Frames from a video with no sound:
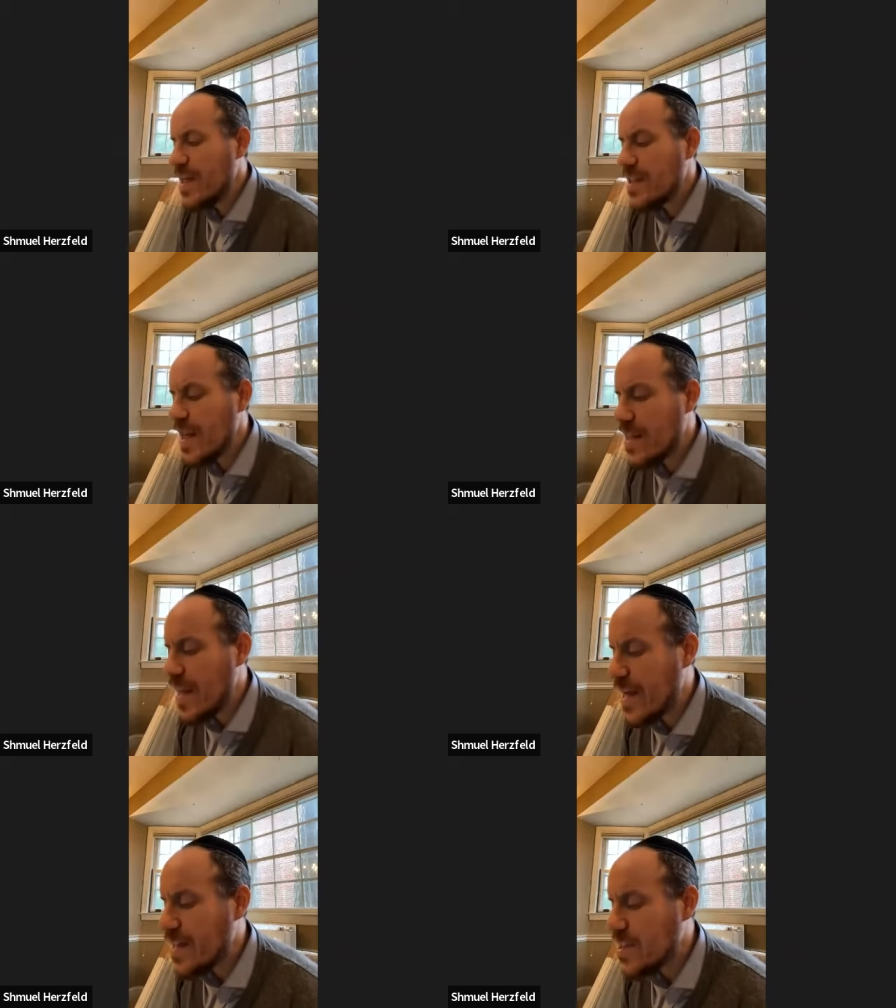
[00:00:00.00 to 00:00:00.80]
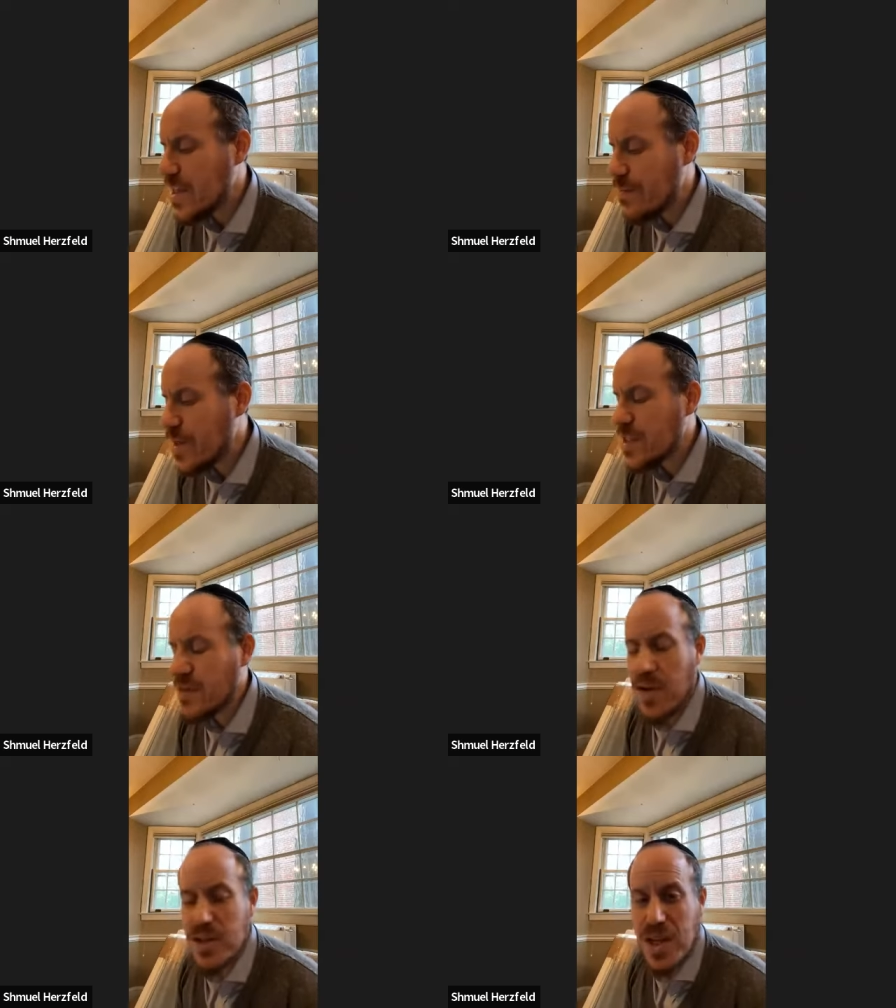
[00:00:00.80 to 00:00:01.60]
that that is a
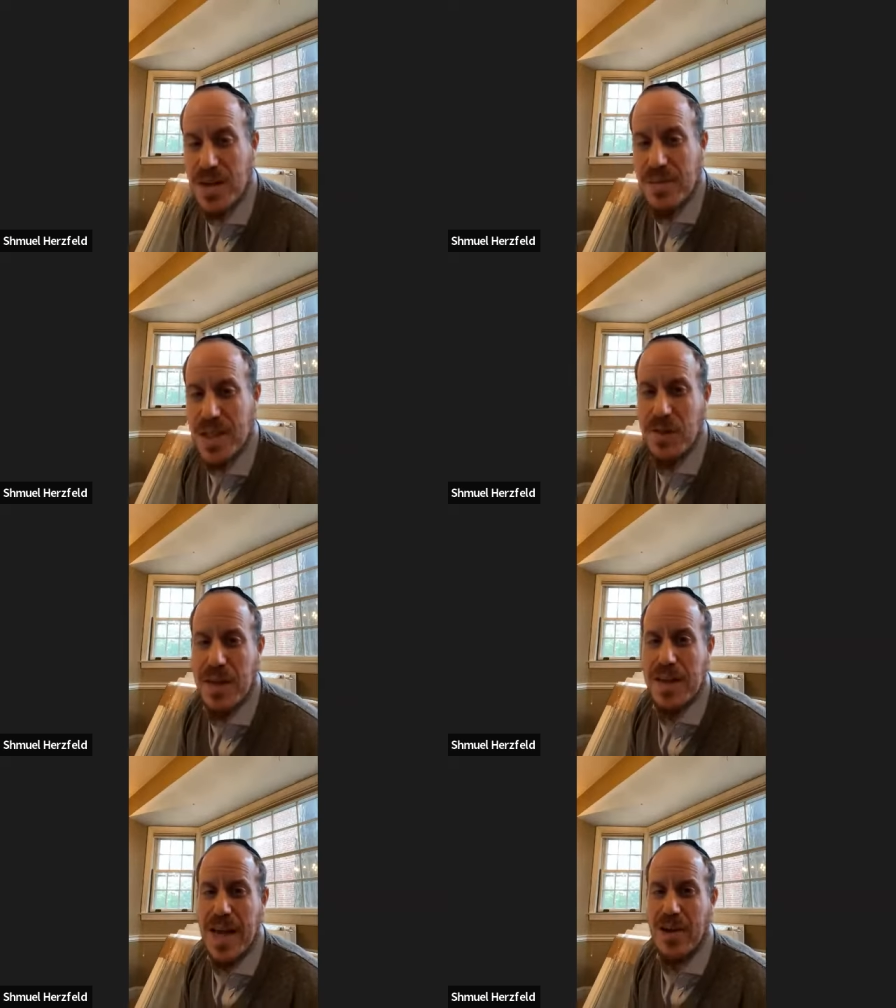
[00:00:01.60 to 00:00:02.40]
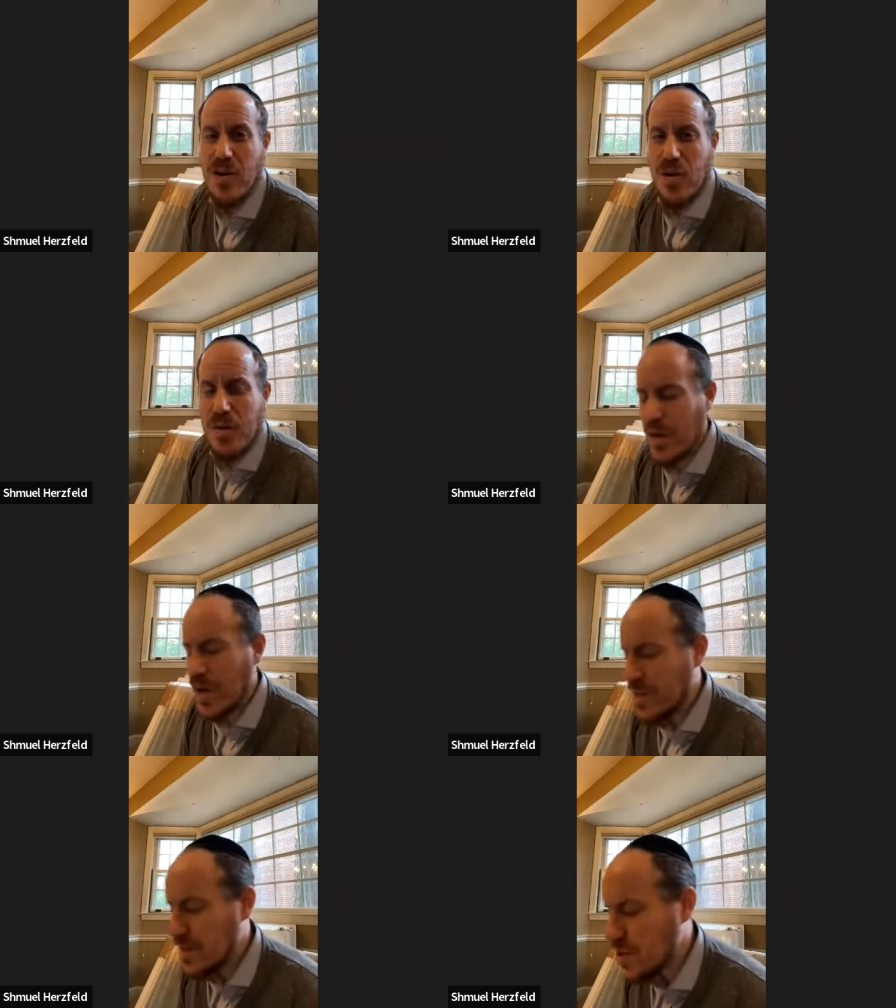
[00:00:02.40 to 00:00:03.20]
mitzvah, shei mitzvah, that that
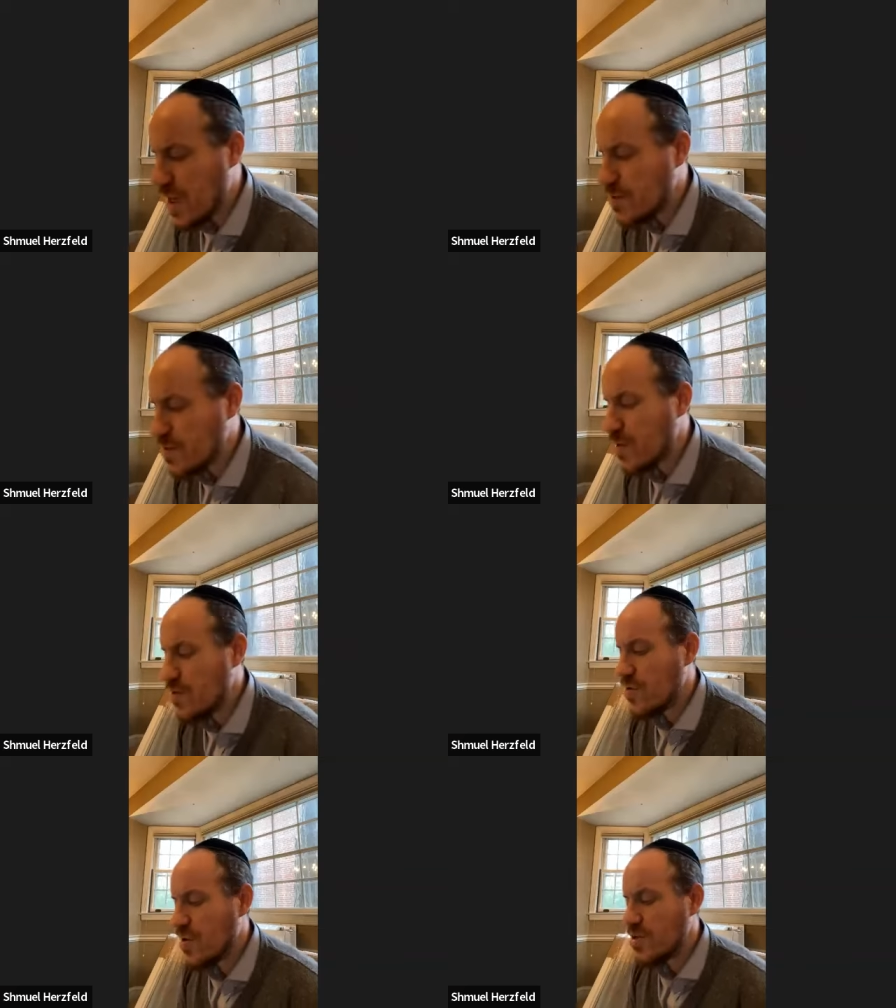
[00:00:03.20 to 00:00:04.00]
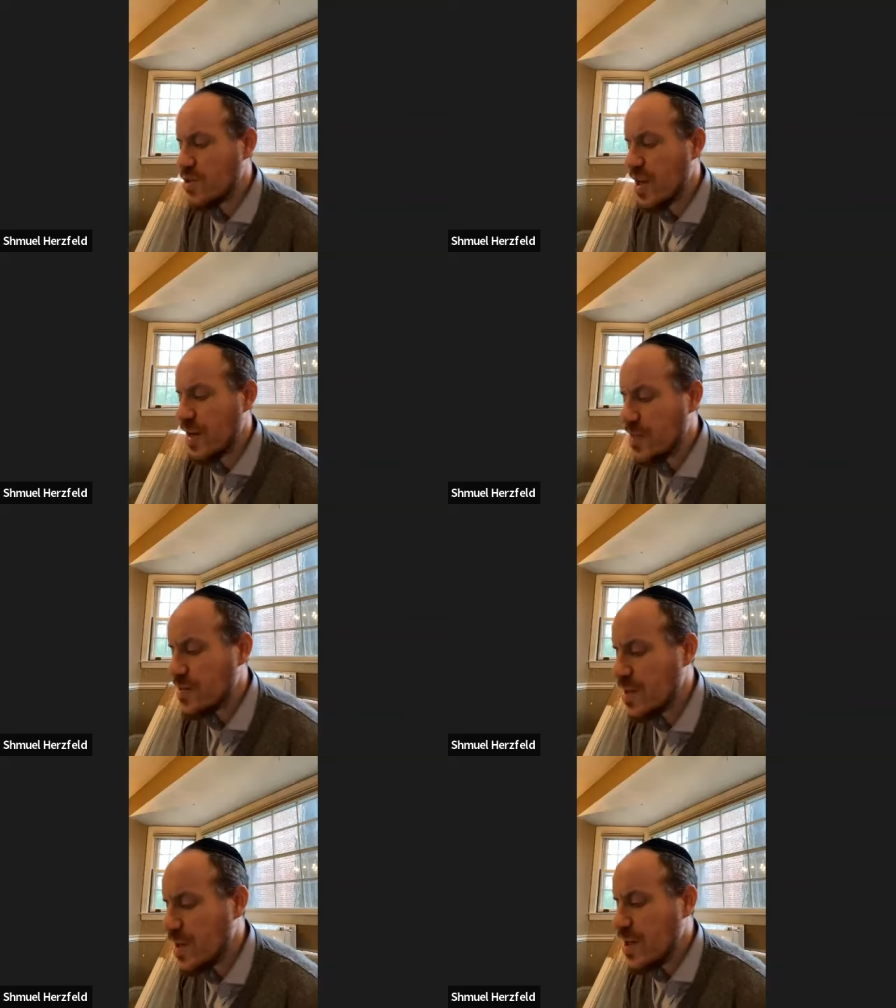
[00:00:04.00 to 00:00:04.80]
overrides the Shabbos, and you do it on Shabbos.